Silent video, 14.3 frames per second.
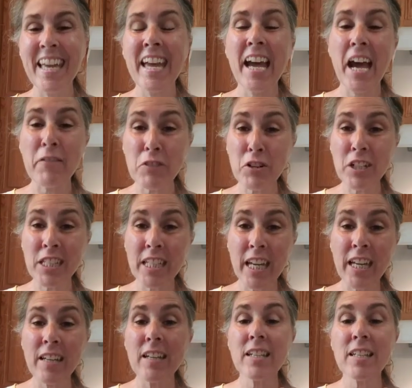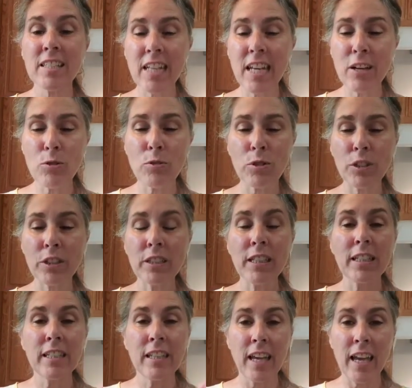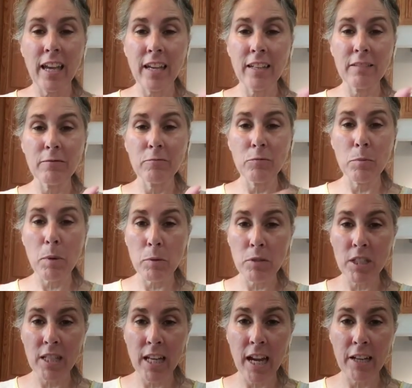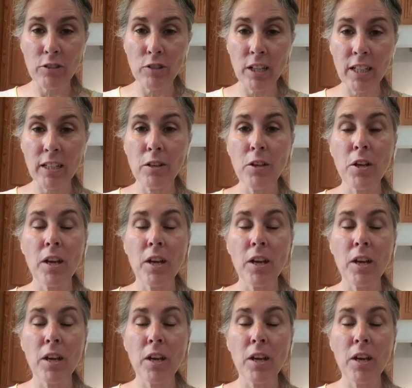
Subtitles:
Have a great day. Stay cool, and remember to stay hydrated.